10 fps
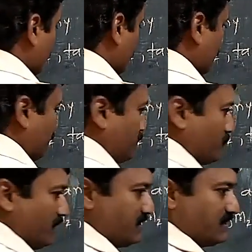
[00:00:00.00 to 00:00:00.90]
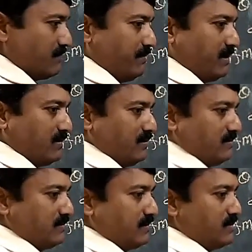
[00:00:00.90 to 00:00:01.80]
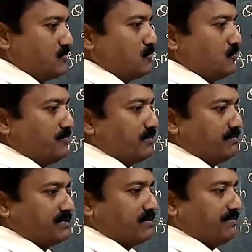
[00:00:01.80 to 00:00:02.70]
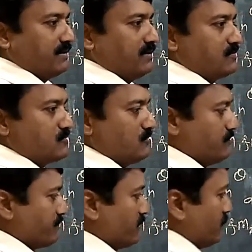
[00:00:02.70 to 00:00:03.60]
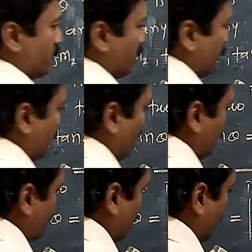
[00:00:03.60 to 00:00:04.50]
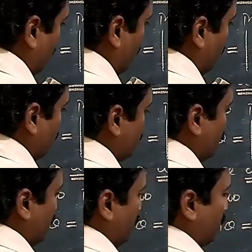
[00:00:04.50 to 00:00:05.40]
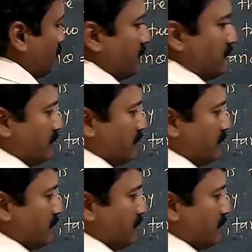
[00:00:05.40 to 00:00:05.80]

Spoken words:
So if two lines are parallel, there is no formation of angle. So if lines are parallel, we say that